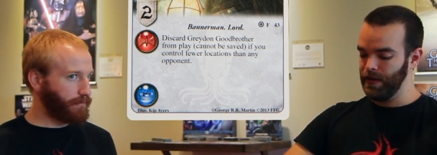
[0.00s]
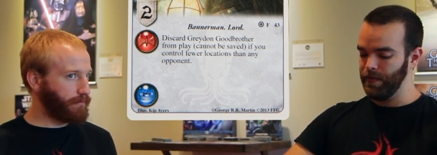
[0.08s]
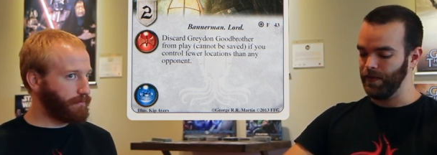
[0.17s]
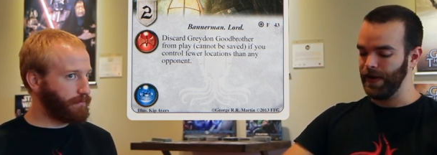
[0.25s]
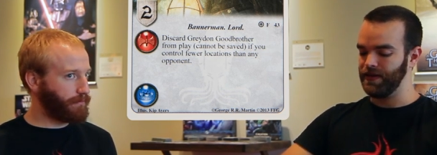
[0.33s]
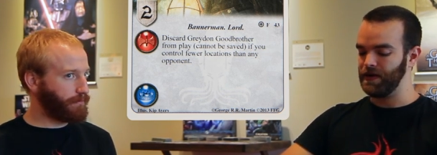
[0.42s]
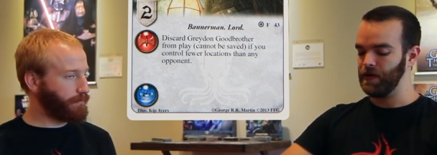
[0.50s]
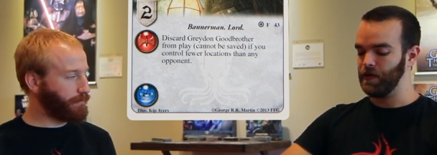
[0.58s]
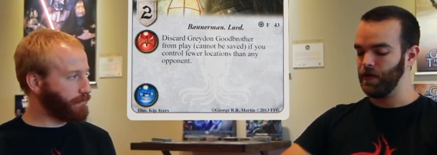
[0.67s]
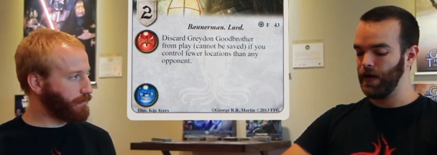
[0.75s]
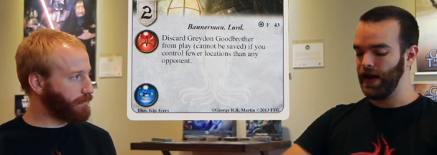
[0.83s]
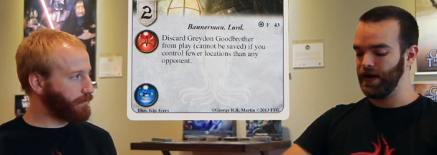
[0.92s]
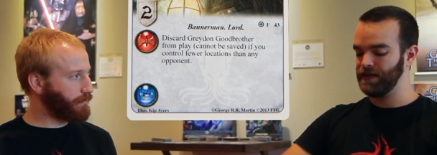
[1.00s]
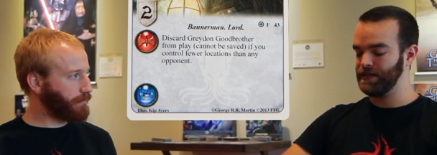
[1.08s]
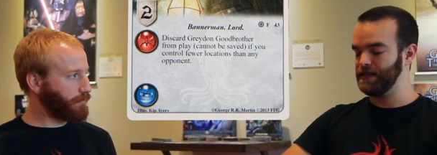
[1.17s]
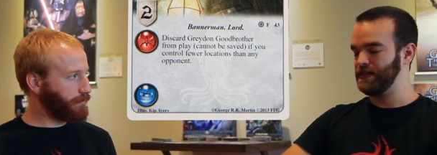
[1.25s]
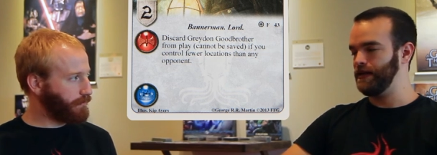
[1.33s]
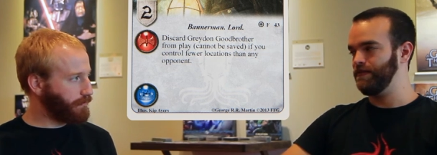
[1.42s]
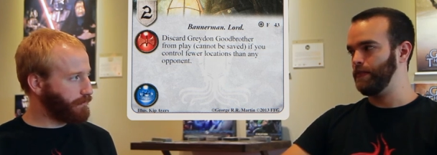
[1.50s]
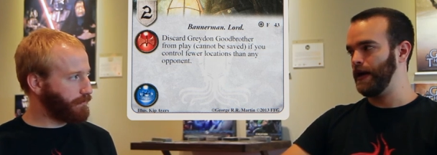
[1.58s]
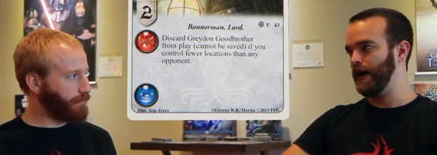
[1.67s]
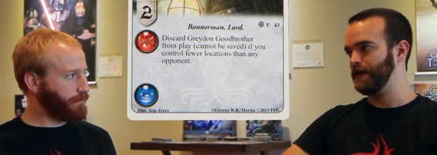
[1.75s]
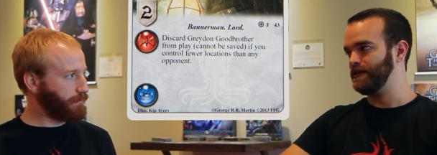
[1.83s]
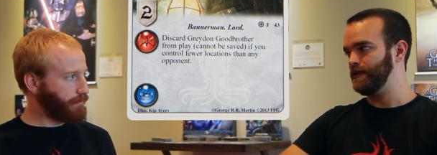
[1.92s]
Speaker 1: but rather how does this
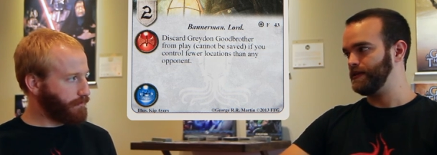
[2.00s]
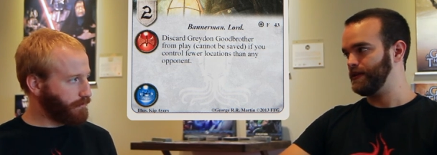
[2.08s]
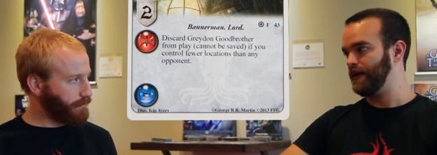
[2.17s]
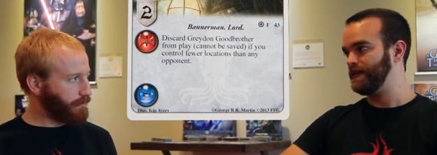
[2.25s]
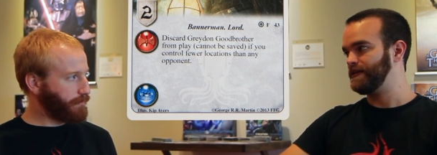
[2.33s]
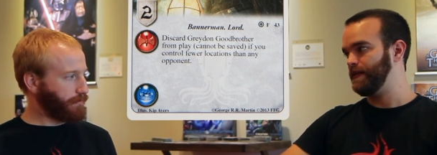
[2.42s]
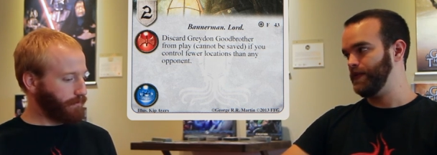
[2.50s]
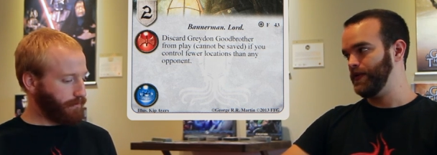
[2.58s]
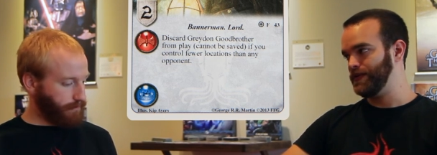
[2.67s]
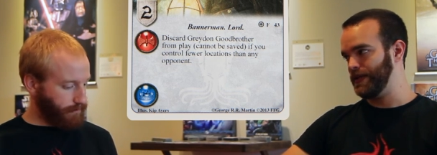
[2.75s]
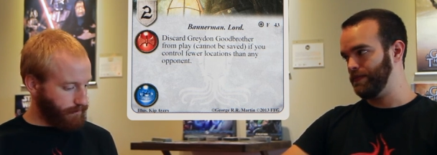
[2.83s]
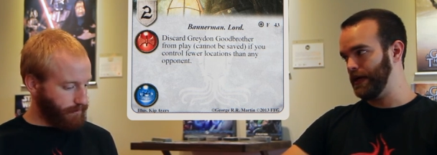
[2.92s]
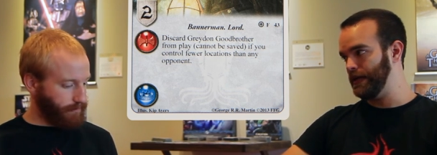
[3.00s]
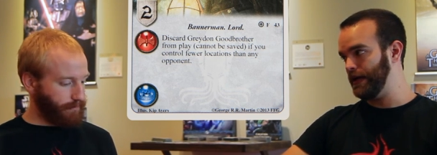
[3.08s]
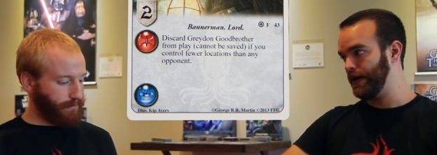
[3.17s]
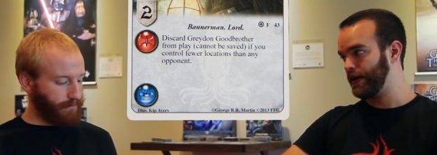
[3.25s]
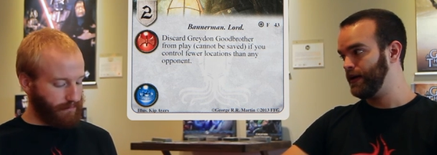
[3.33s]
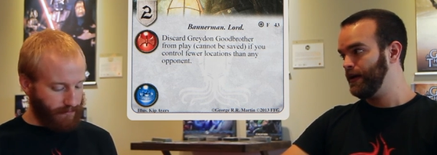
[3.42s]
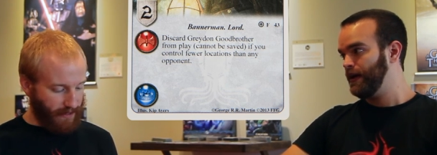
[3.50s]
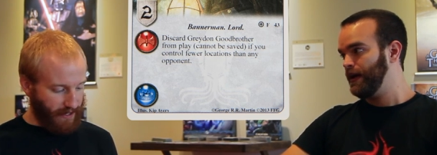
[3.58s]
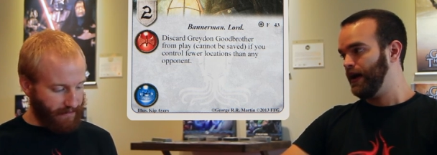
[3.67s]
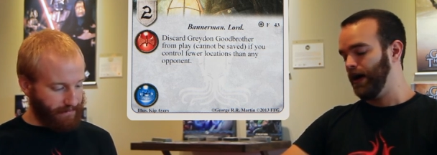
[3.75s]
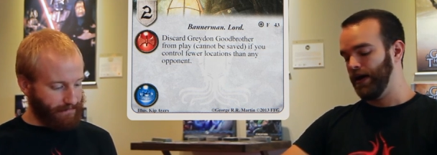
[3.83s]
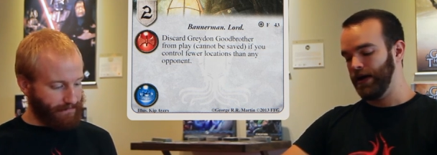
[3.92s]
impact the slots that I'm using in my deck? Right.
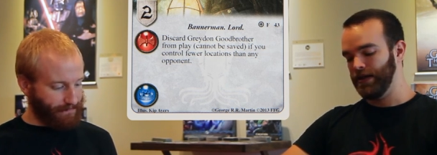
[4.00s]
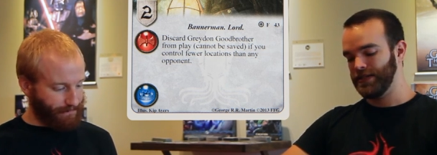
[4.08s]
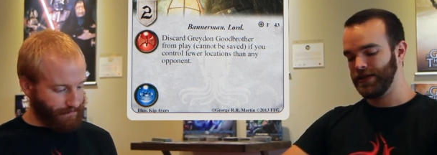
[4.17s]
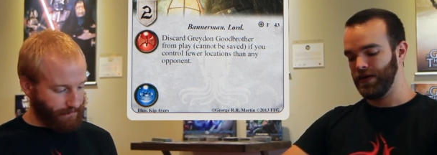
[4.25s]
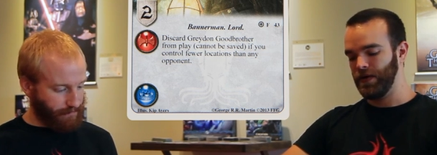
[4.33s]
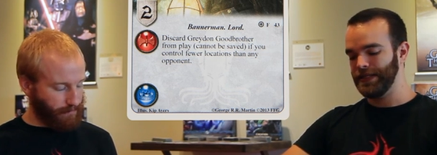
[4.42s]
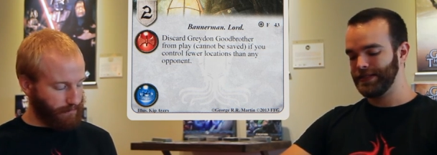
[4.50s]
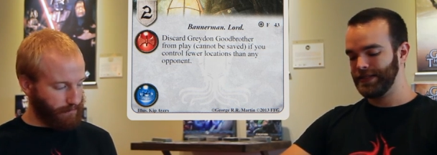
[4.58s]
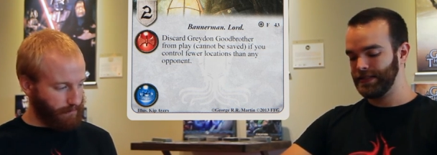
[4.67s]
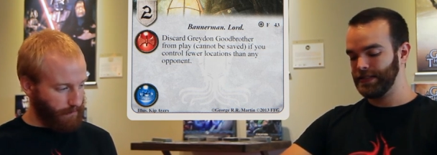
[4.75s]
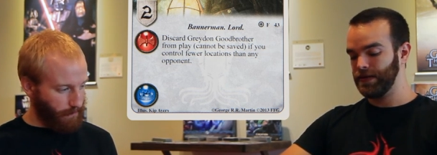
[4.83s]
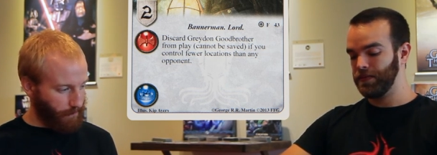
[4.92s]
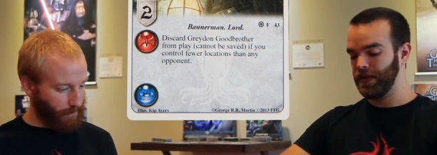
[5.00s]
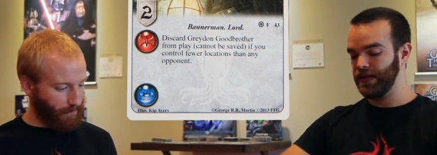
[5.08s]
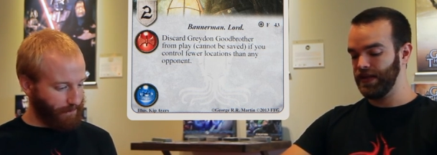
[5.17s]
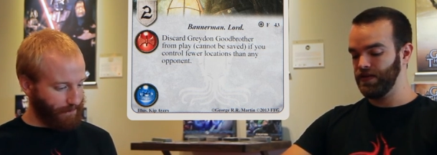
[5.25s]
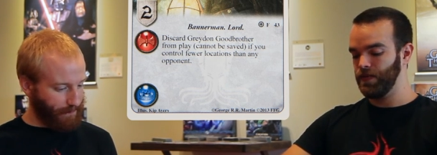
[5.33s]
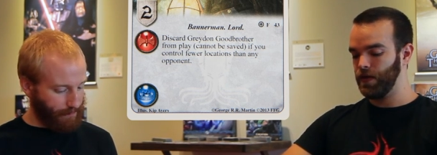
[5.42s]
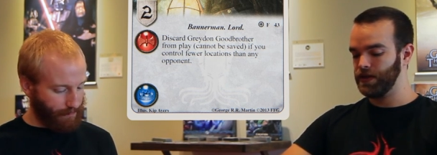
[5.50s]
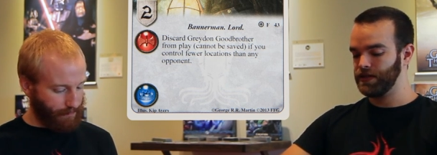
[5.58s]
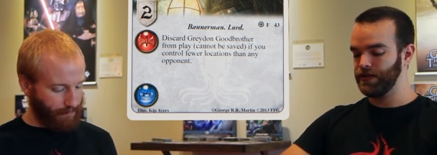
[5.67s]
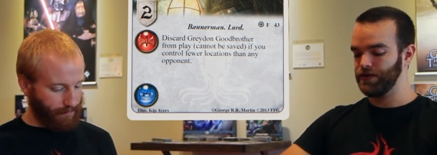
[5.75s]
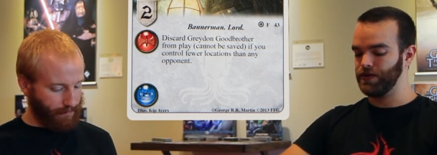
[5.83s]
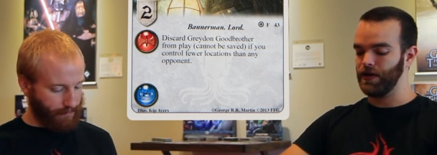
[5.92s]
Uh, so is this something that you want to
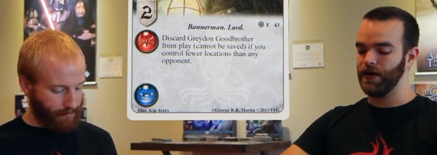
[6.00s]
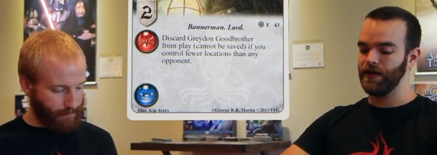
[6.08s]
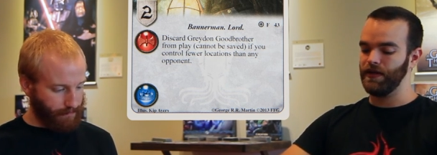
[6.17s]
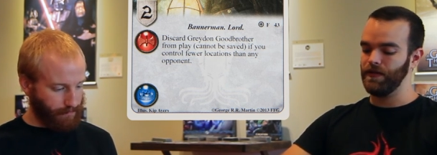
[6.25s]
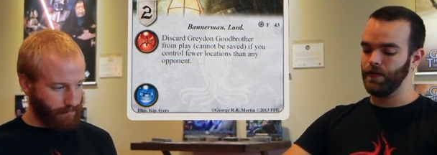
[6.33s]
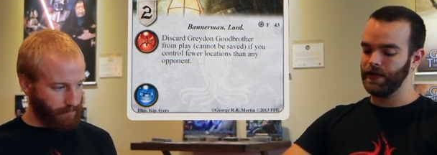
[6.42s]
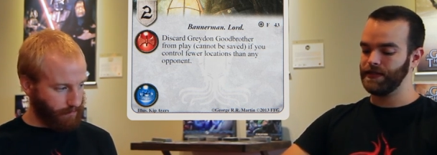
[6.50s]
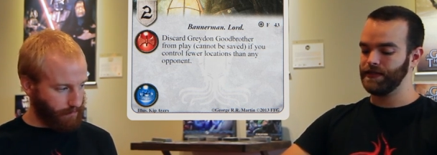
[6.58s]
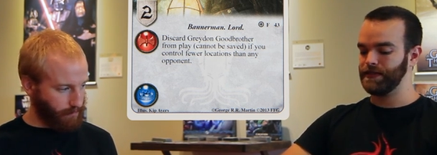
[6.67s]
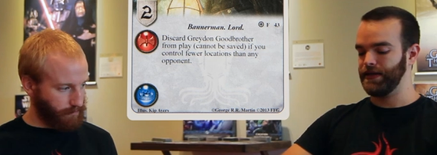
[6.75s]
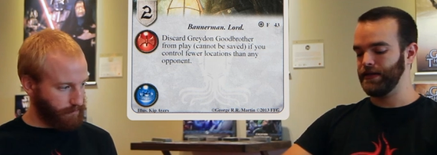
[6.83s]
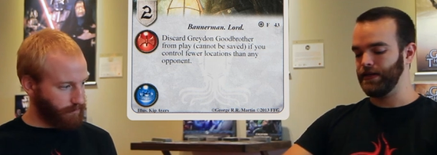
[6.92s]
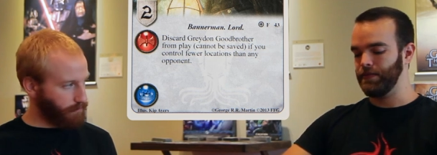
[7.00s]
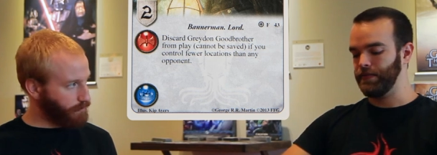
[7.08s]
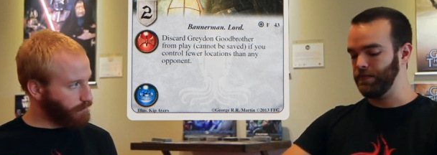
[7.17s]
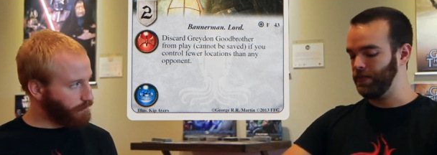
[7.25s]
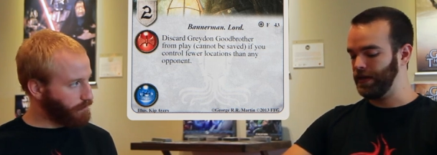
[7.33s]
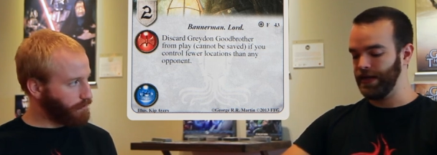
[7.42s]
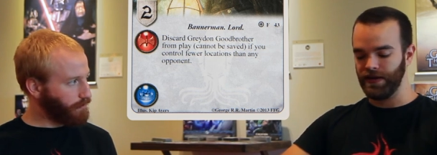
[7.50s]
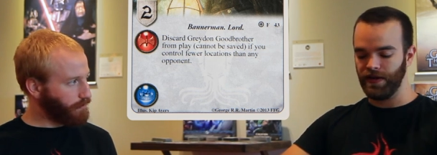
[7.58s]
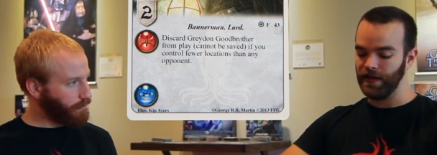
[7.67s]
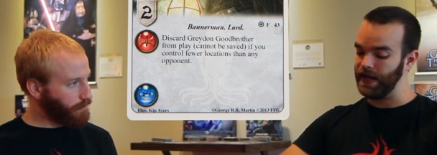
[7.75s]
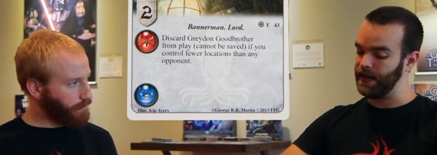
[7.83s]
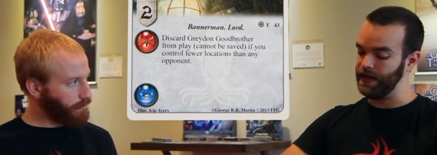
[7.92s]
draw, that you want to set up and play and all
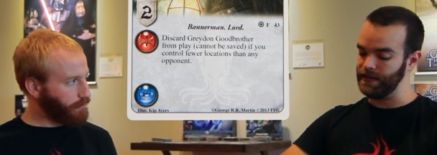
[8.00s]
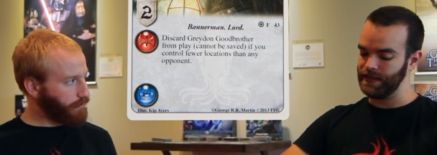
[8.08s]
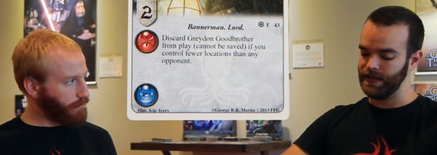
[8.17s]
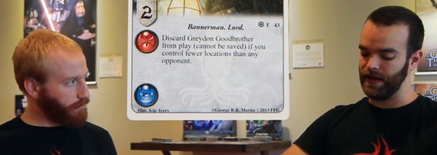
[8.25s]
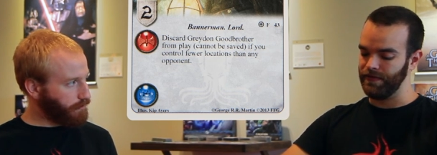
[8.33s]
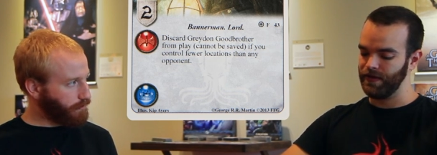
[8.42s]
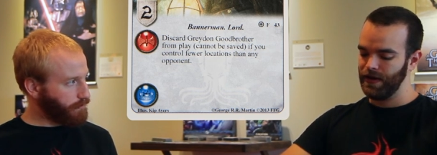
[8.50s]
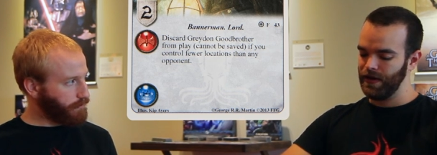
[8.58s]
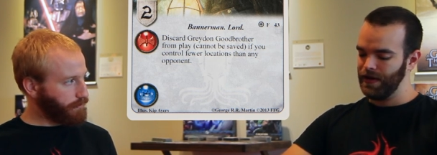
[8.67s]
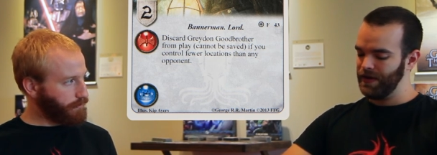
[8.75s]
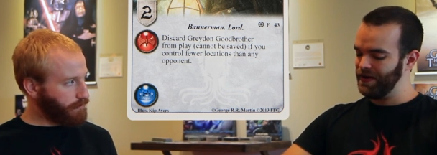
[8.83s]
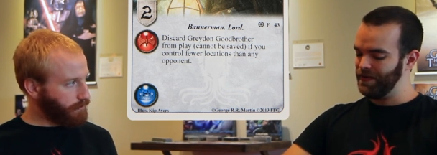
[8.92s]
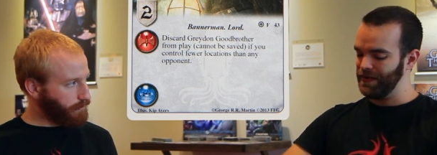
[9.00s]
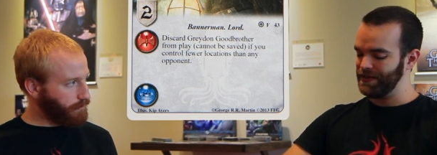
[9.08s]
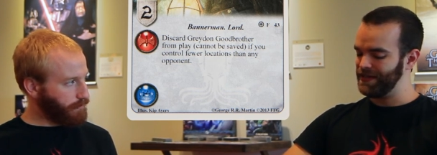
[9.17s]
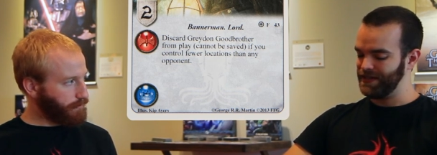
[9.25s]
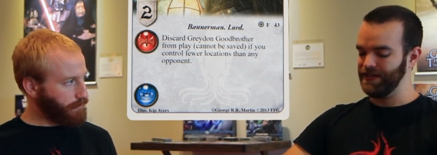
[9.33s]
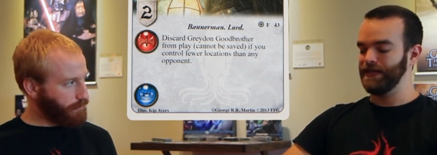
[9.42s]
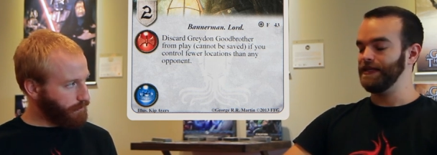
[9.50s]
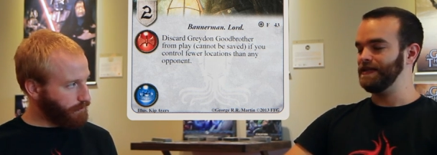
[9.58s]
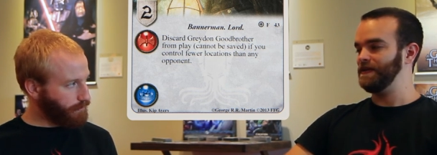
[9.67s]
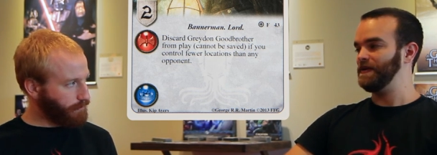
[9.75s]
that kind of stuff? With such an easy